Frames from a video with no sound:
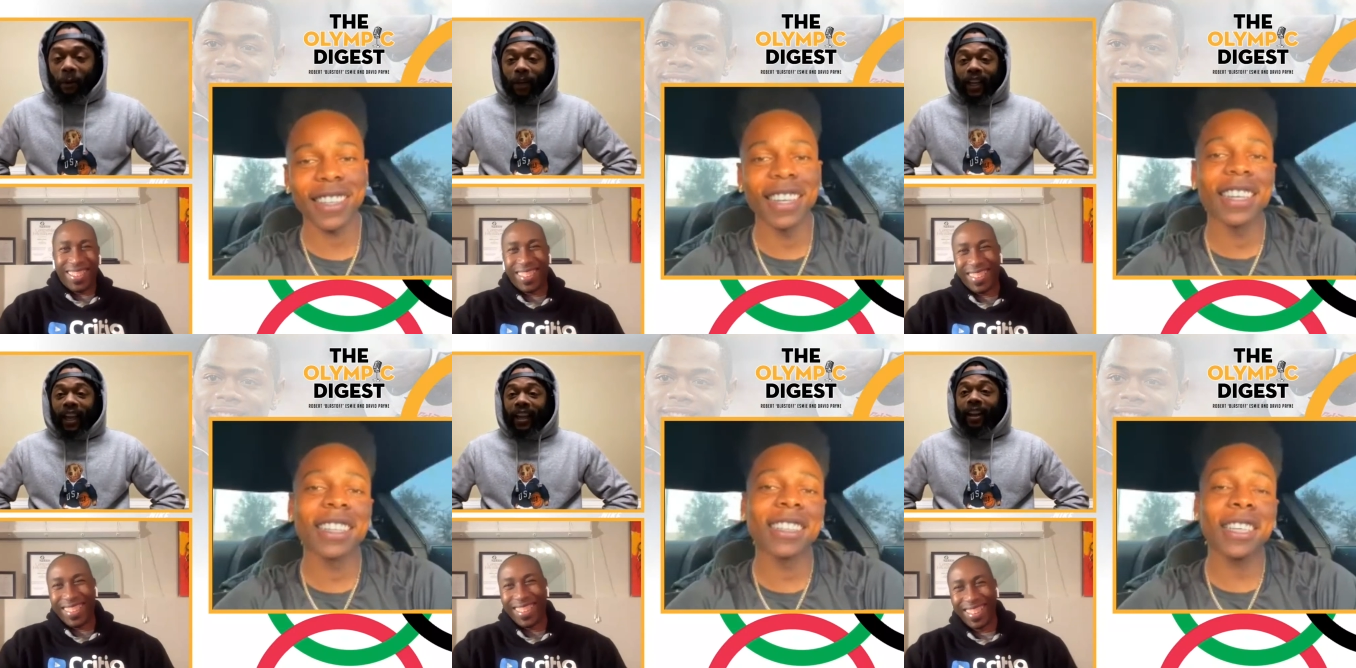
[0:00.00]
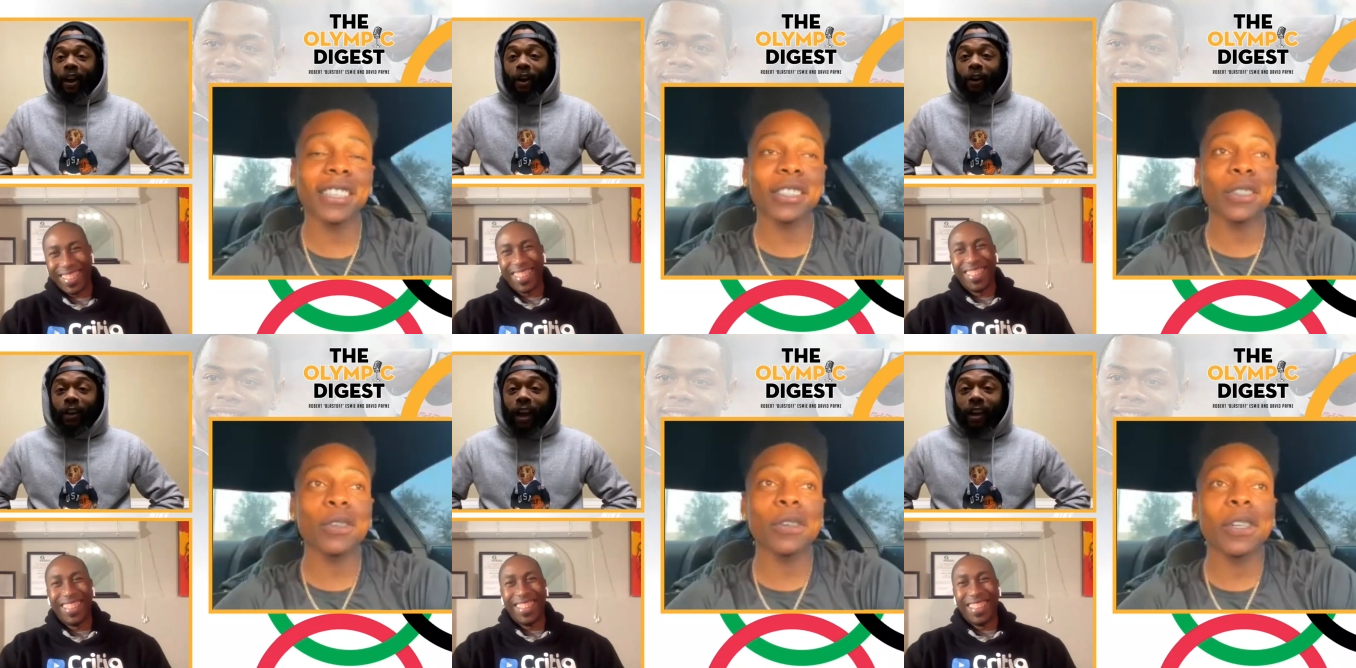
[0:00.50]
Speaker 1: we get yes.
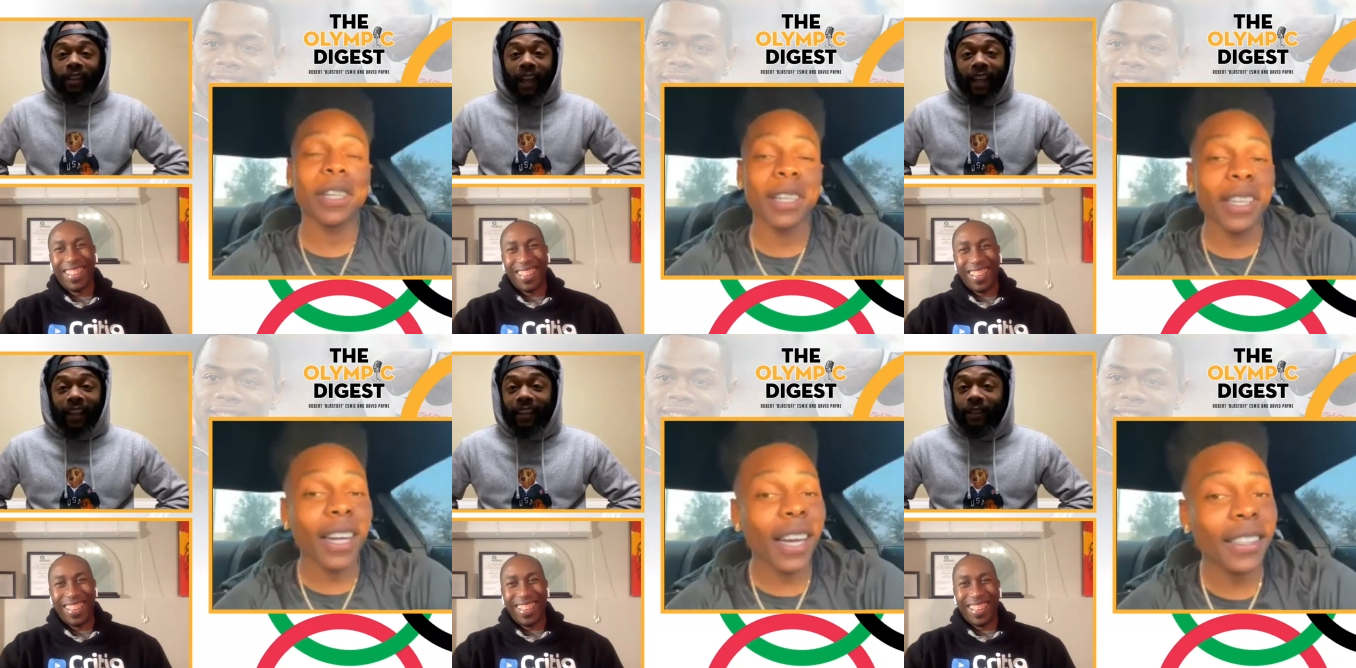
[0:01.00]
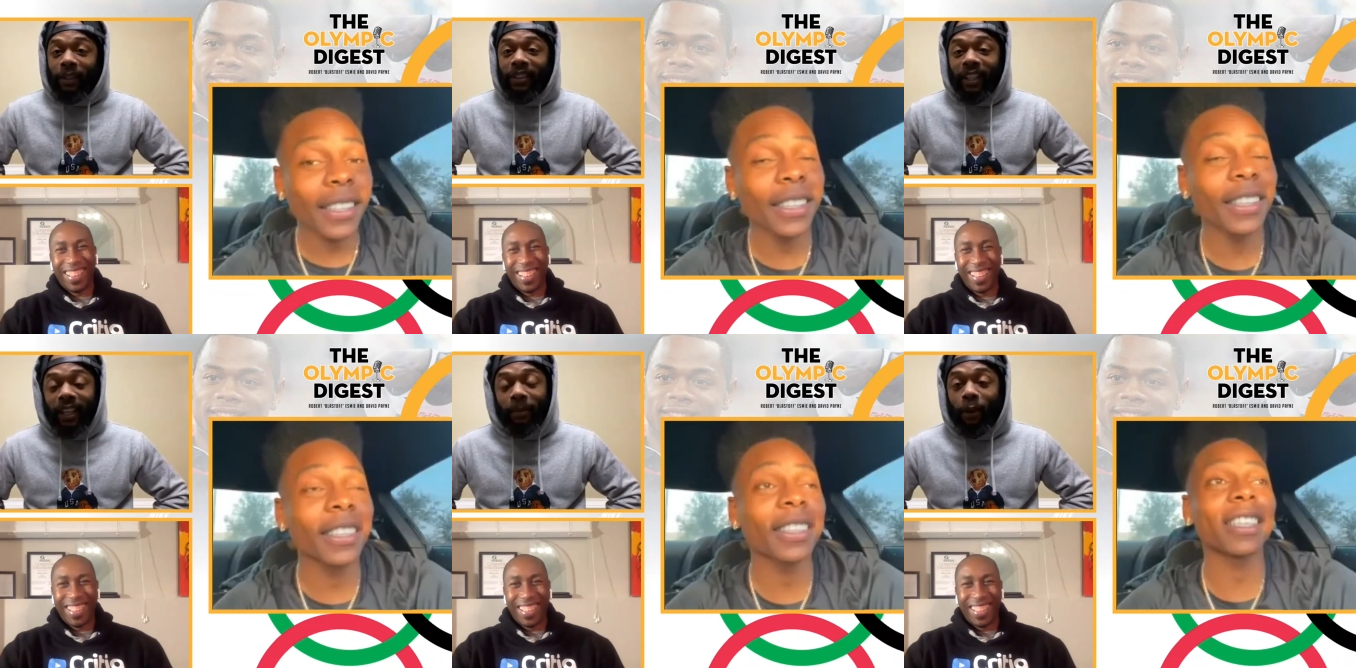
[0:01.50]
gold all day because
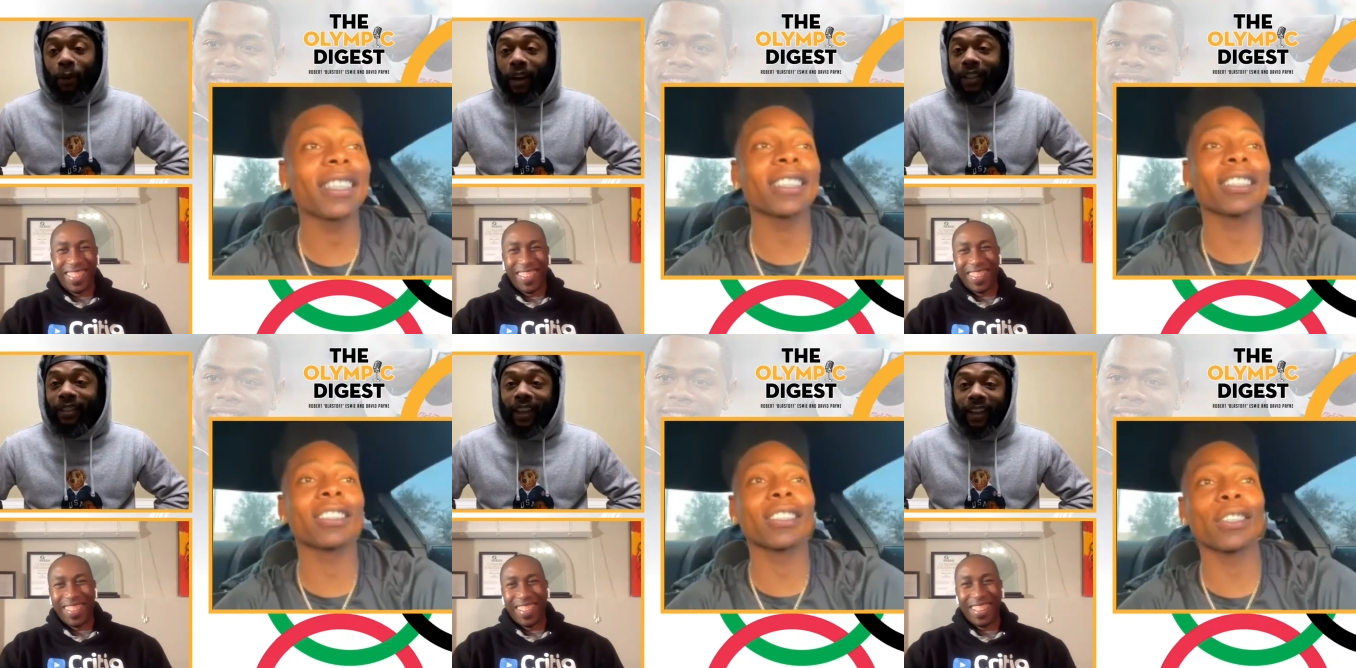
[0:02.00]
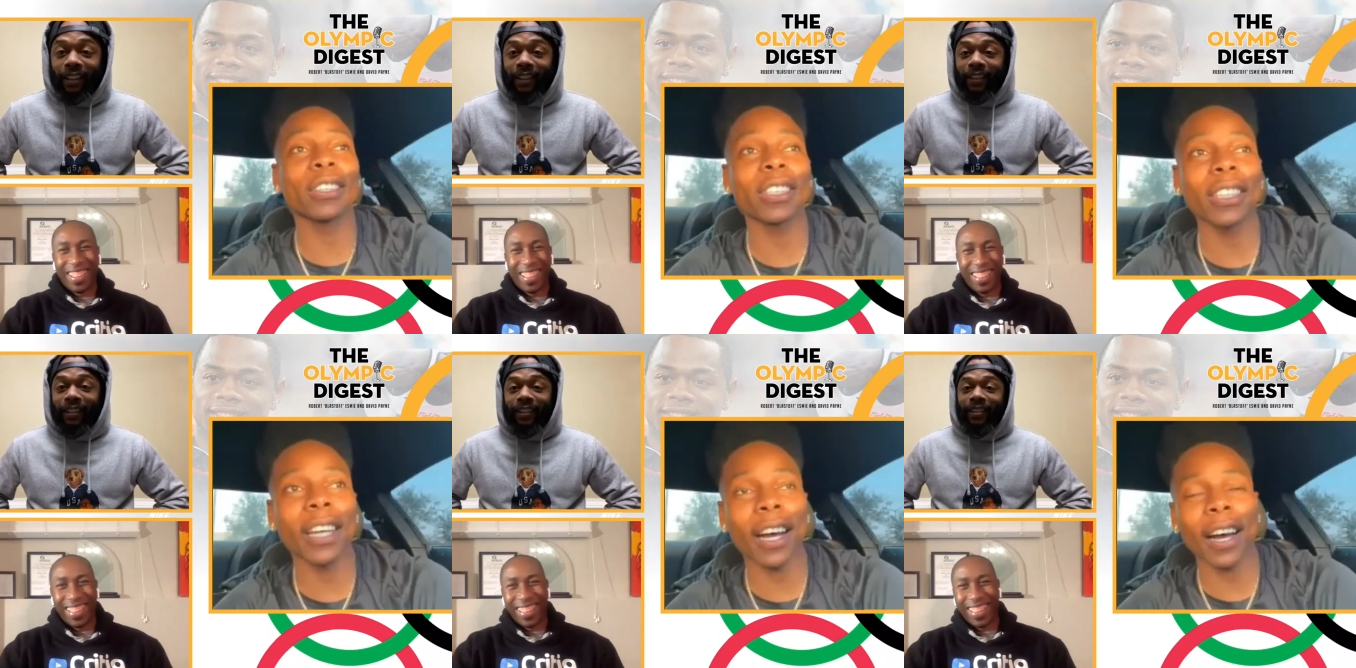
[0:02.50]
we team
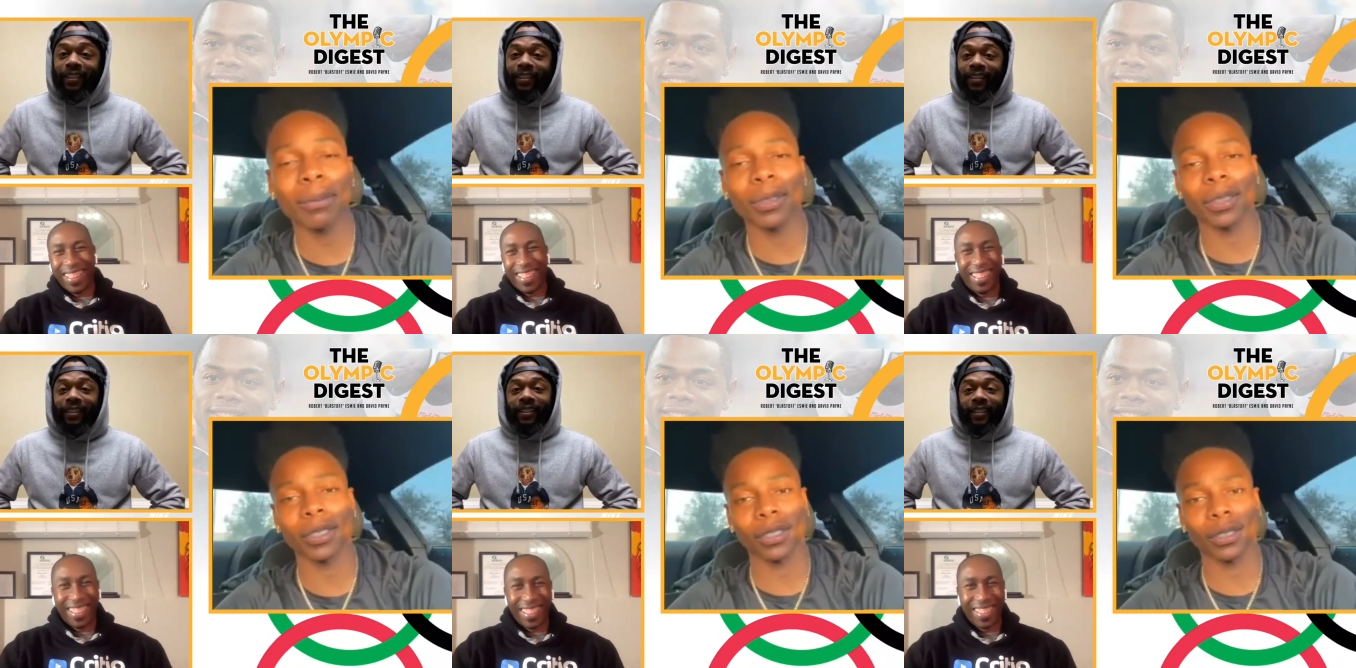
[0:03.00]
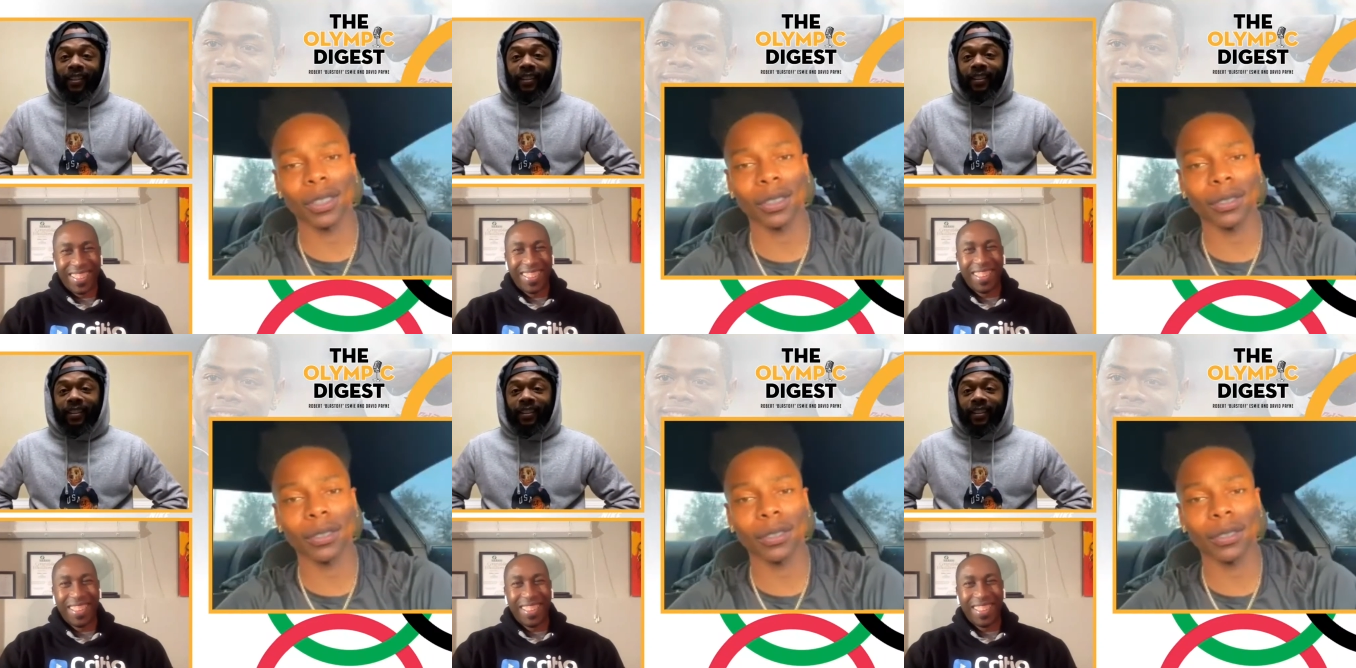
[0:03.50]
USA. No.